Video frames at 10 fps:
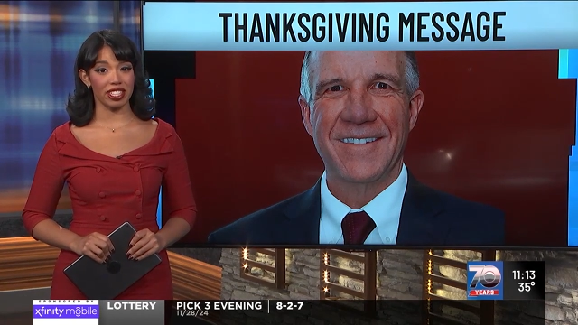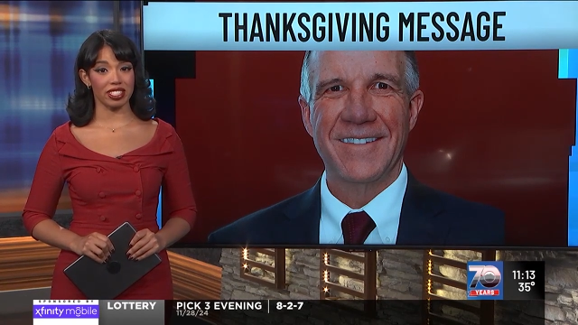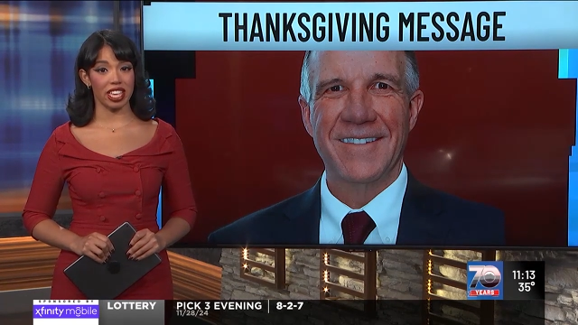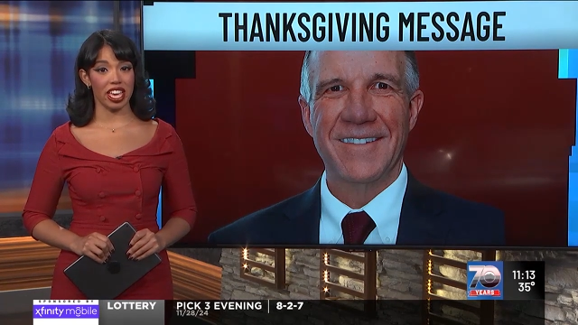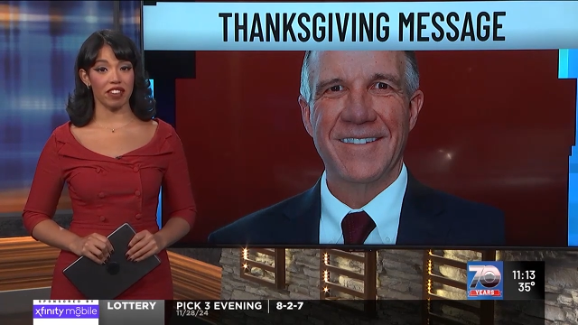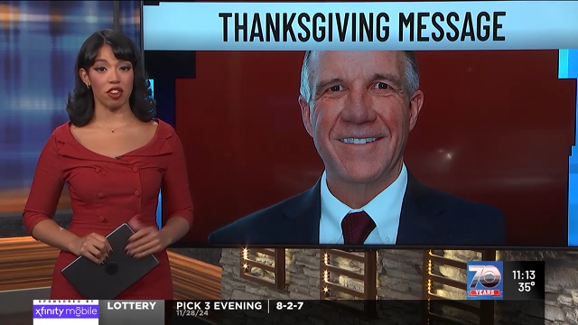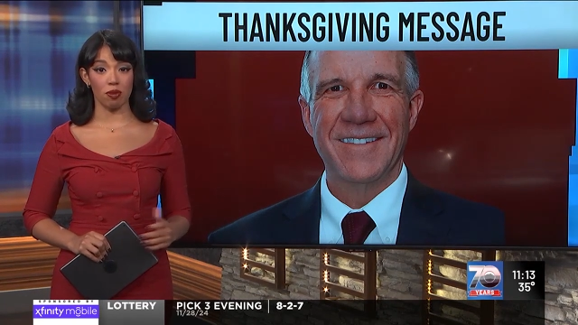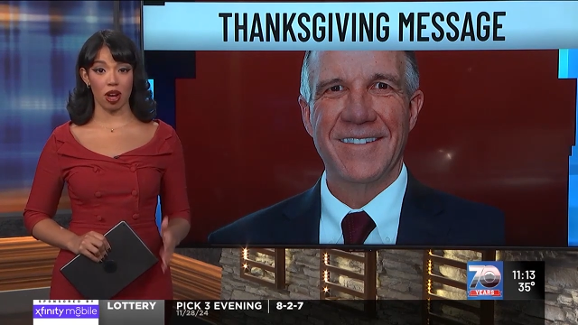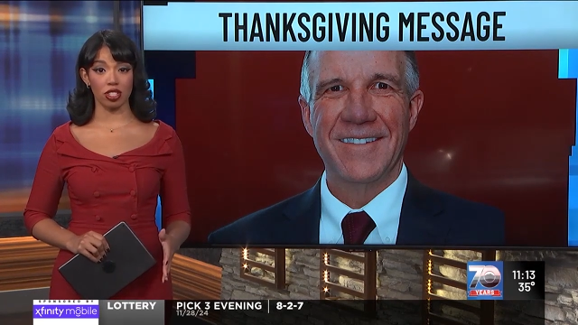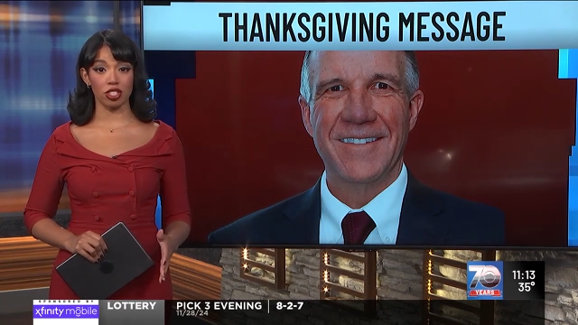Speaker 1: saying
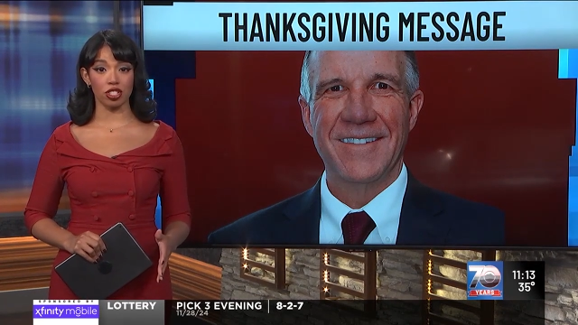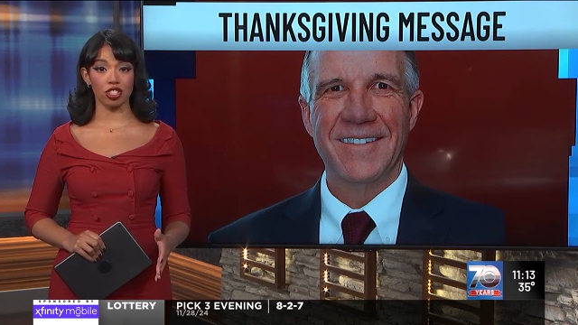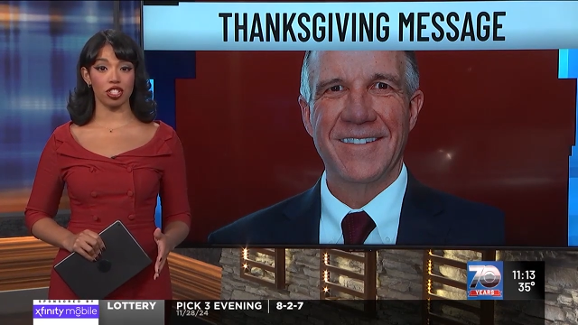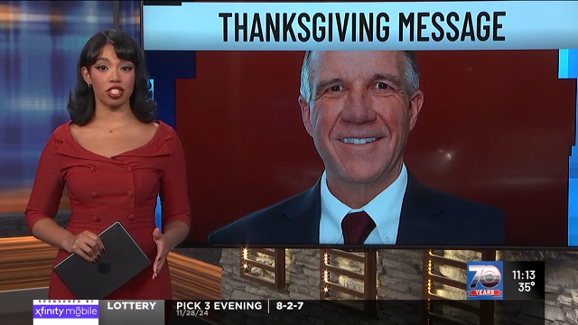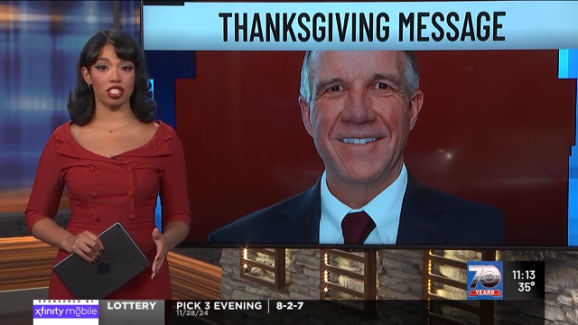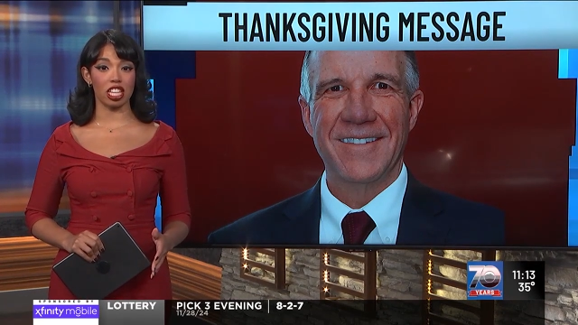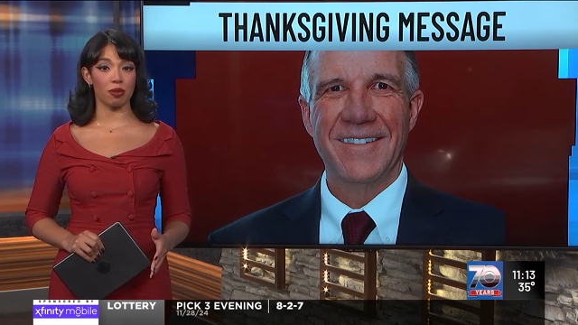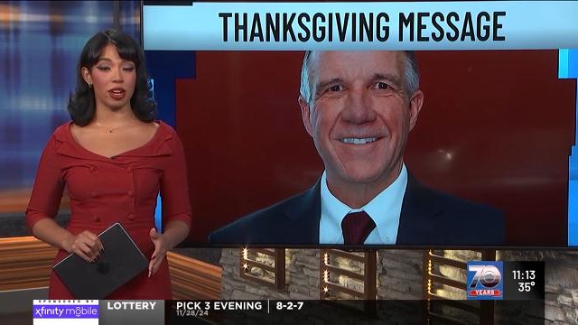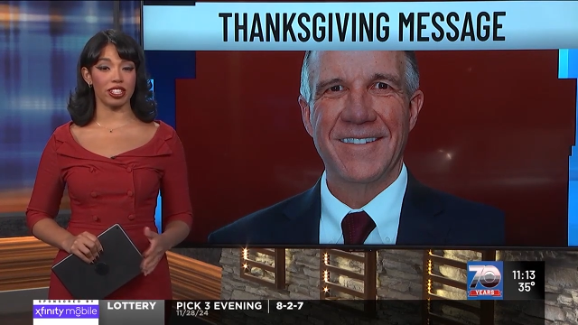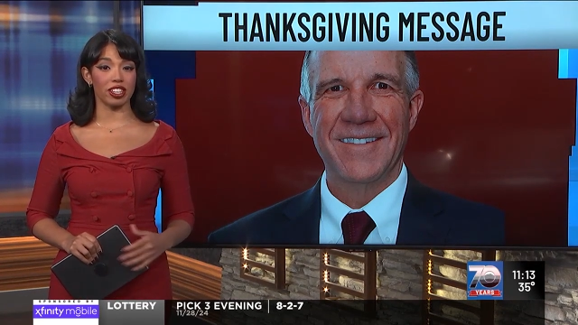Vermonters should
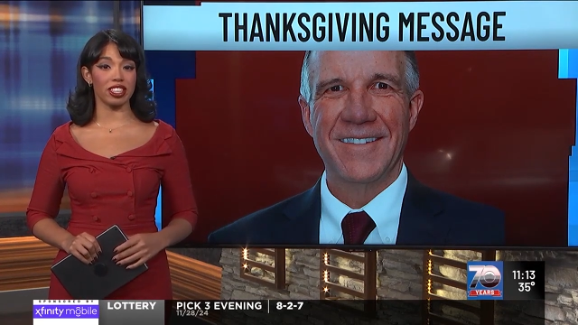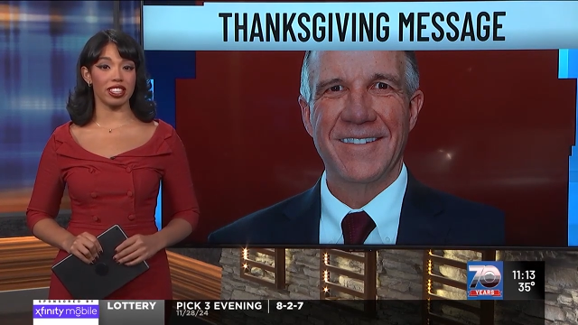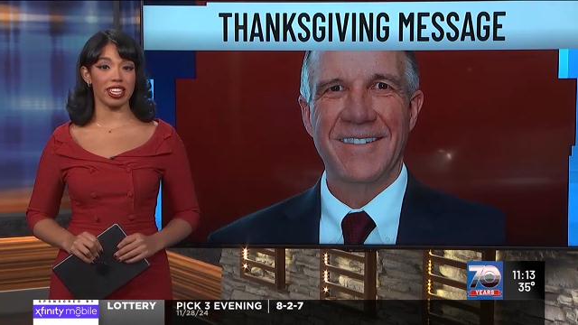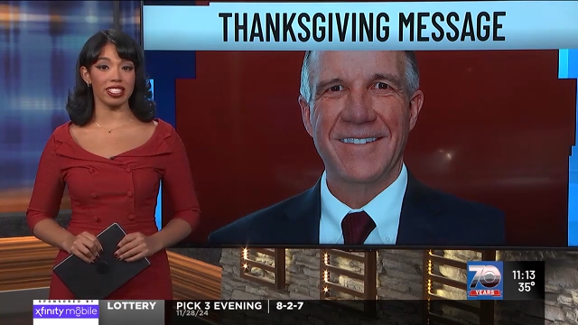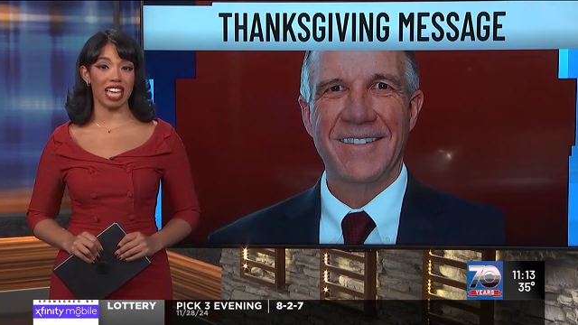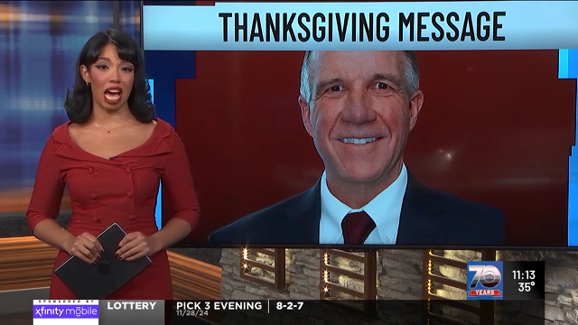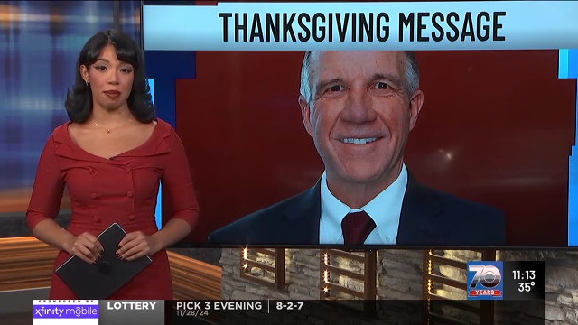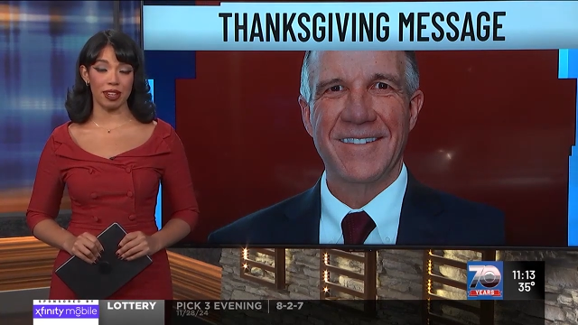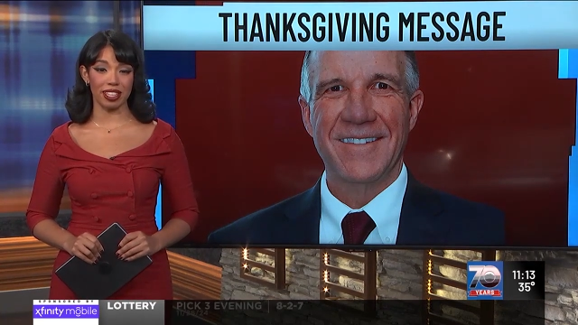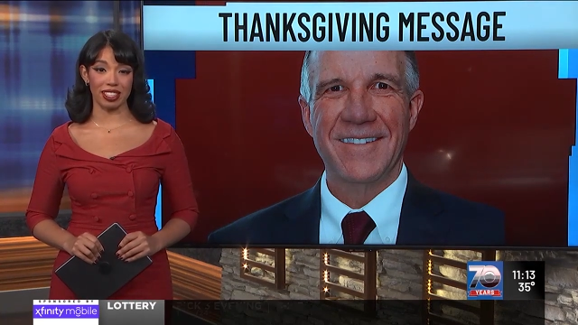celebrate good things
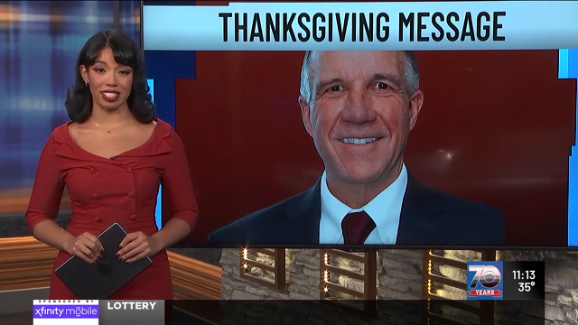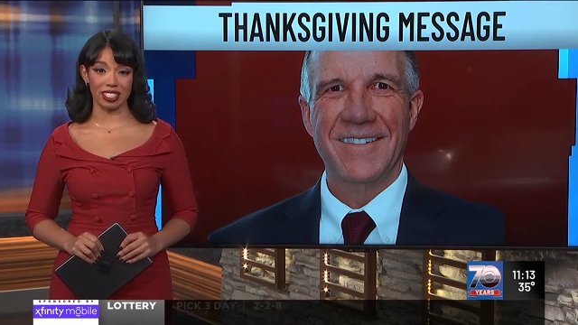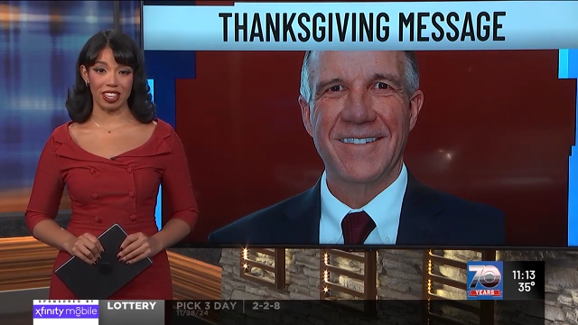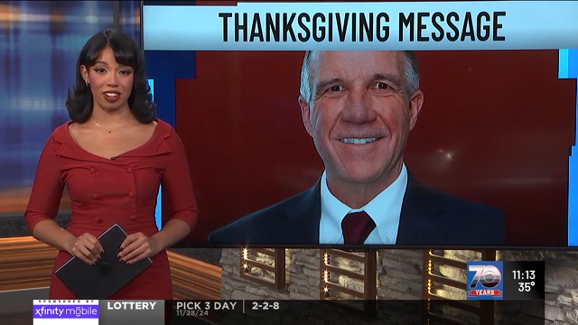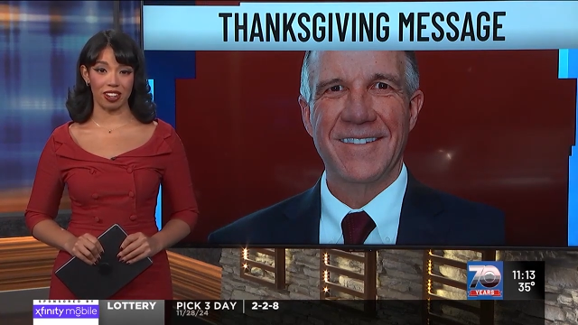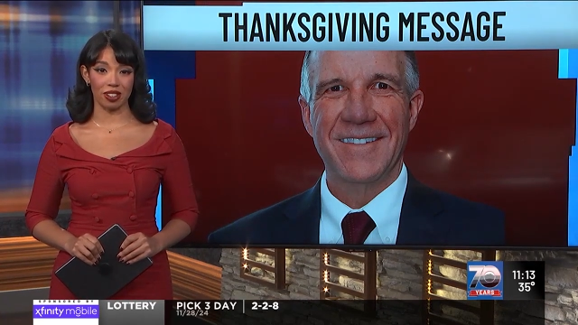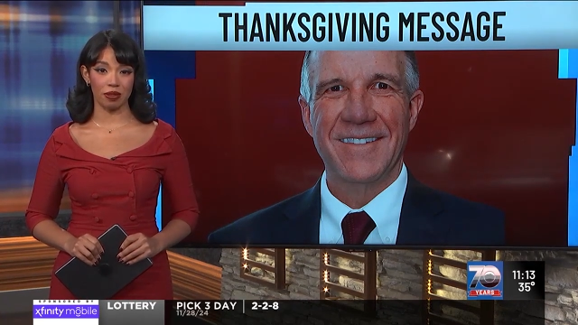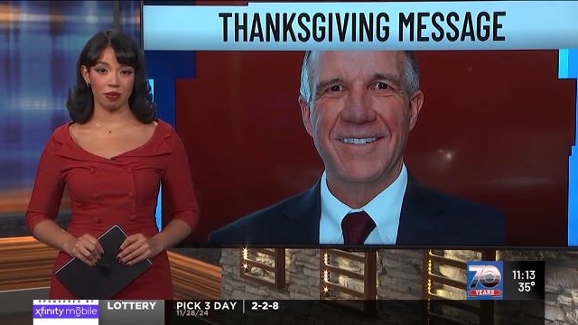happening this year.